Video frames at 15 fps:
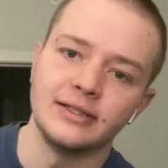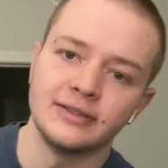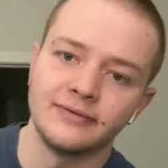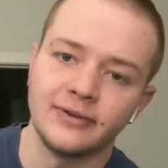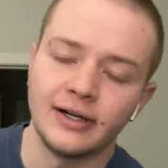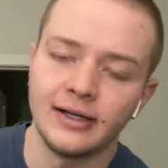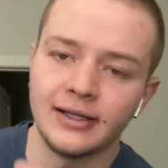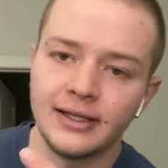
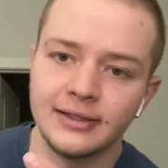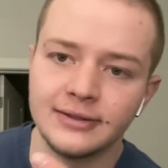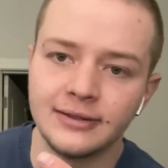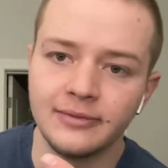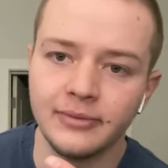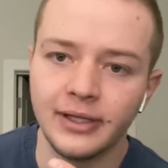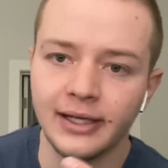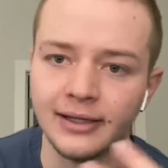fought against
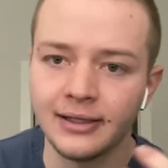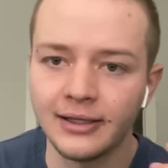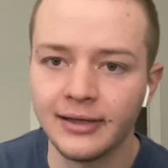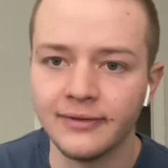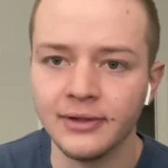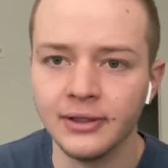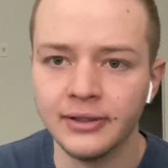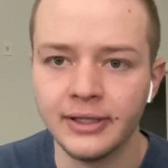them, but I think I've
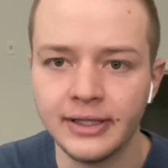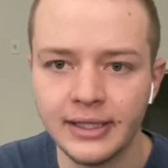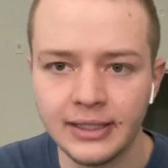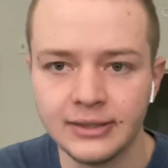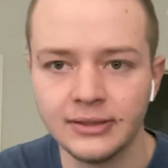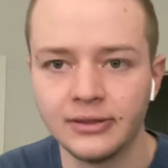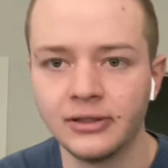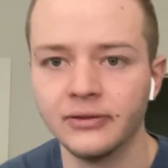heard that they
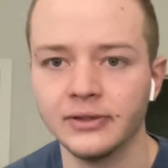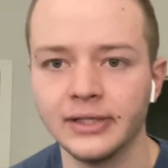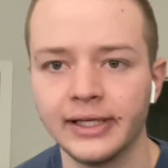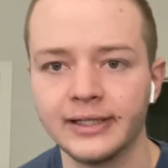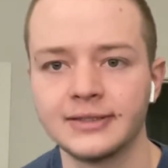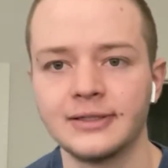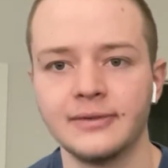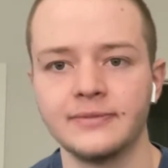took over like
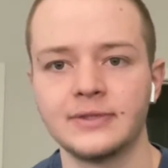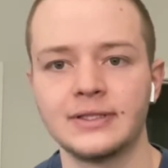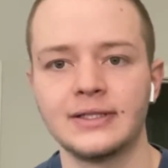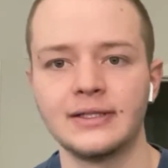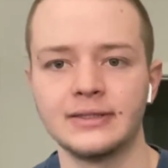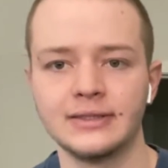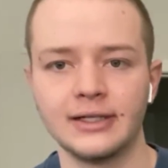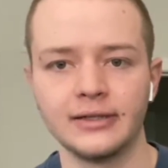some
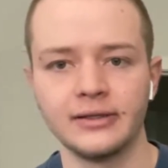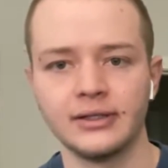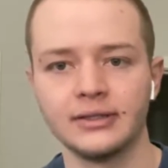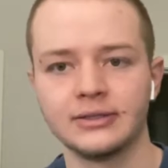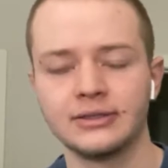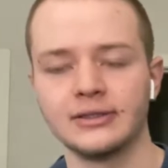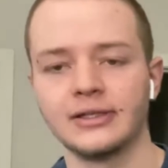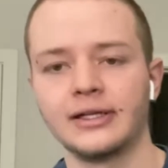cities down there,
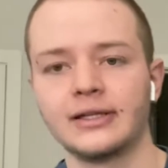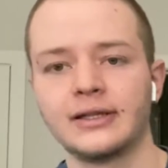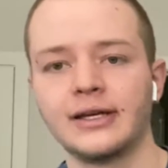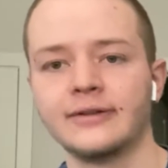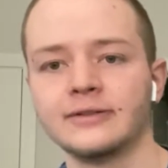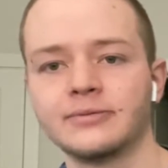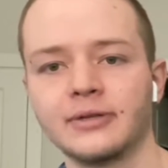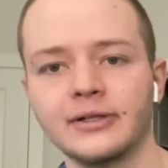so like that
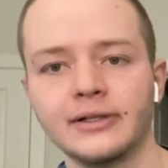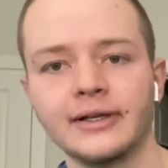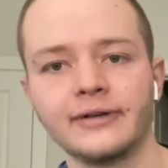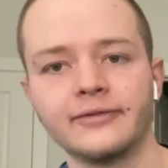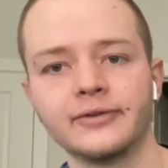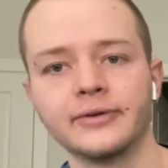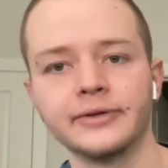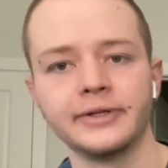was probably like
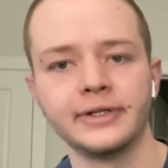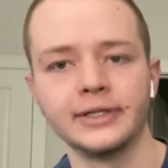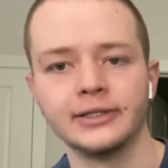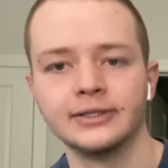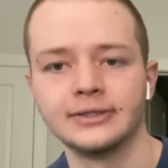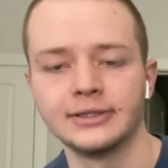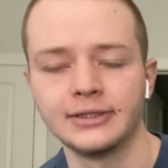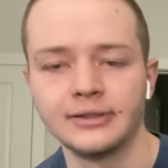40 years.
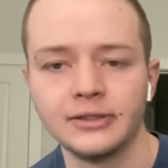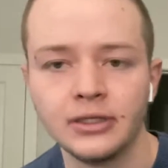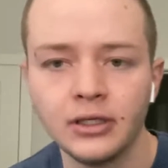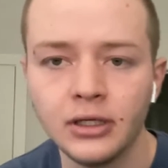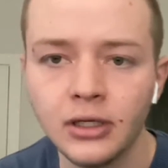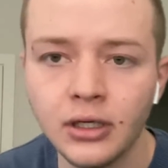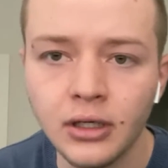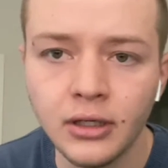
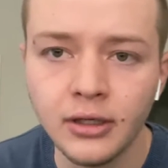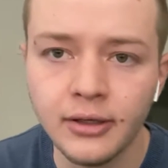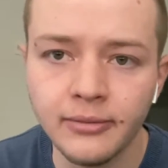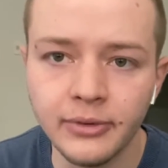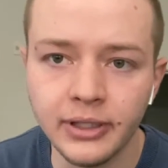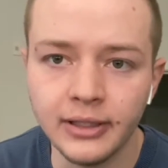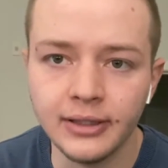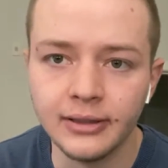
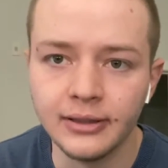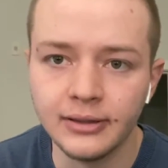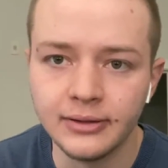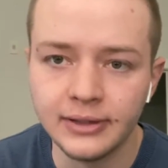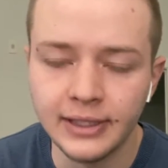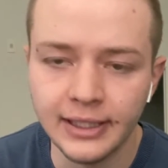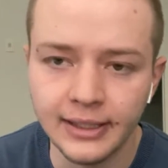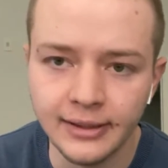But
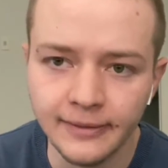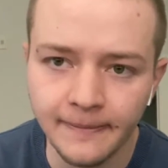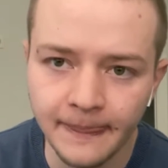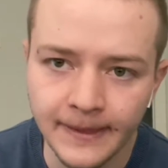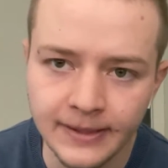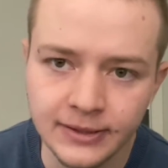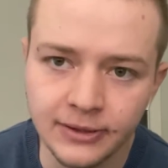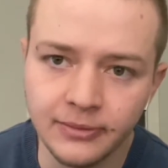yeah,
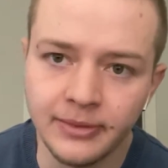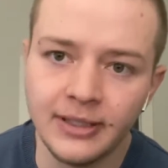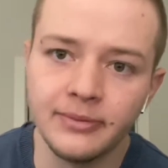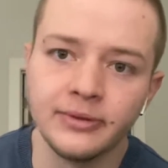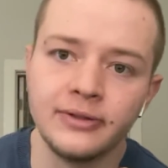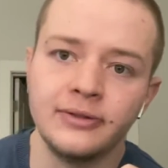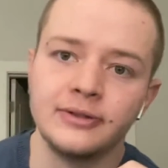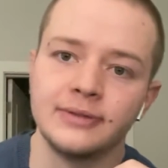so people
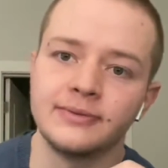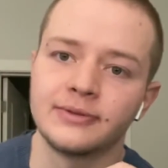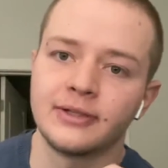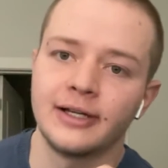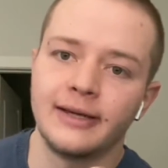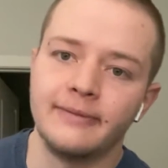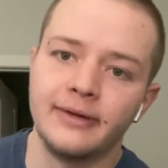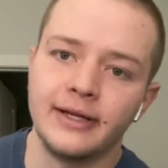who
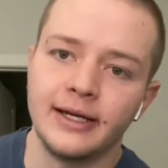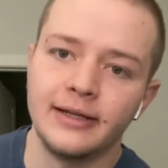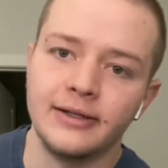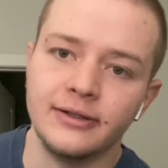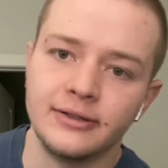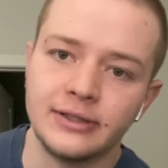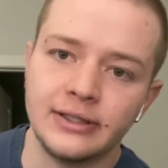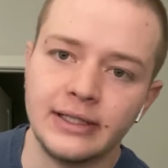subscribe to that
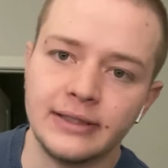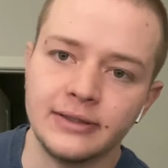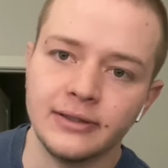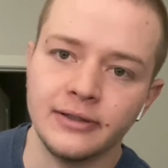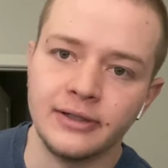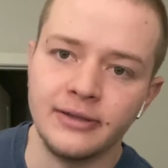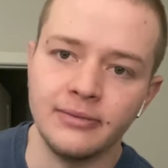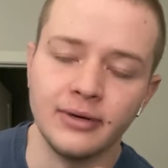notion that
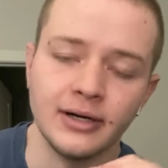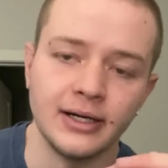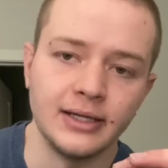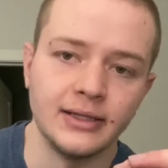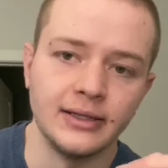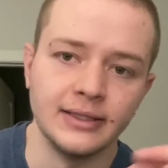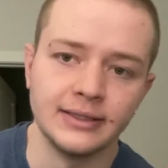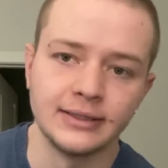Turkey
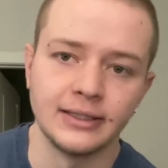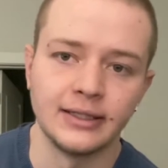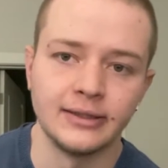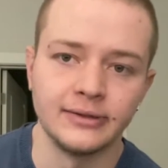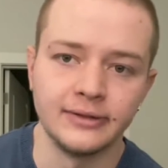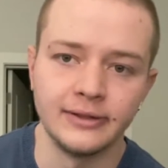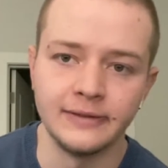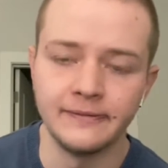brought this
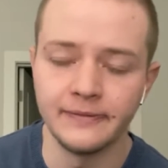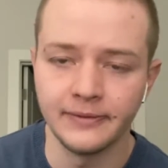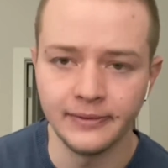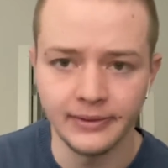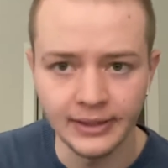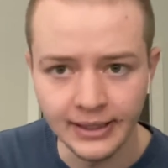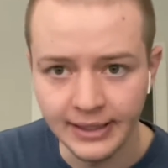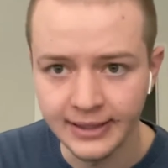sound
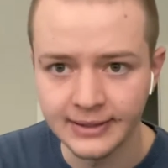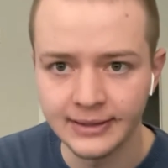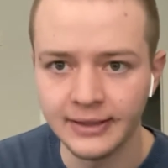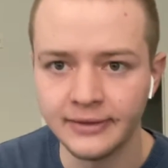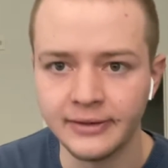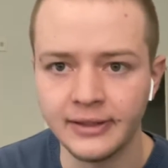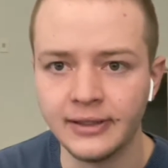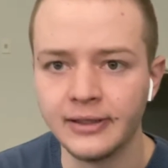
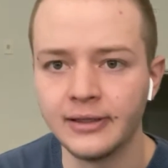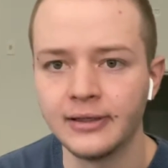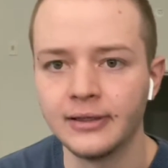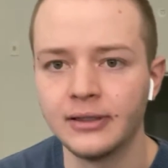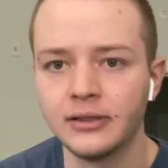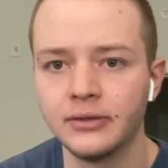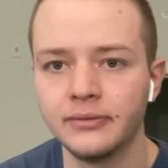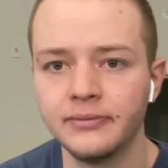and
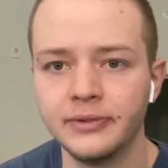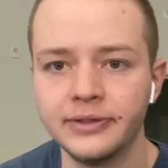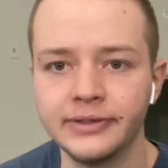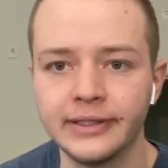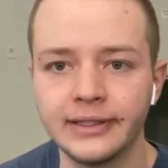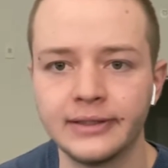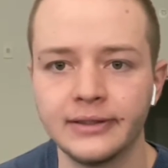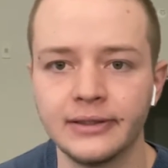
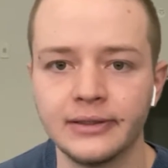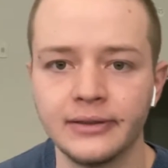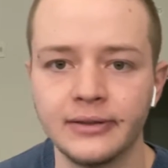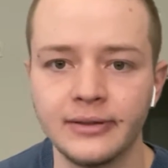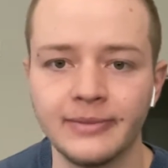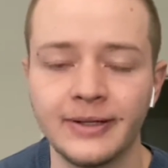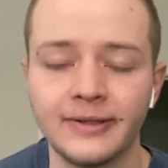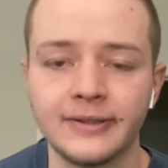music to
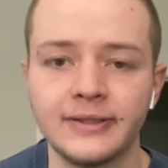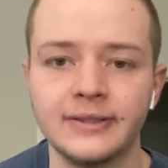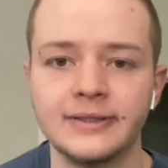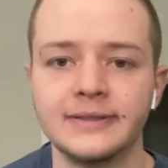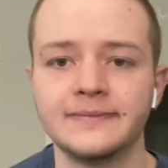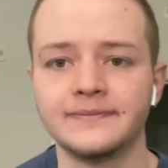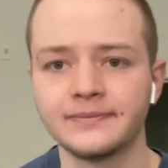the Balkans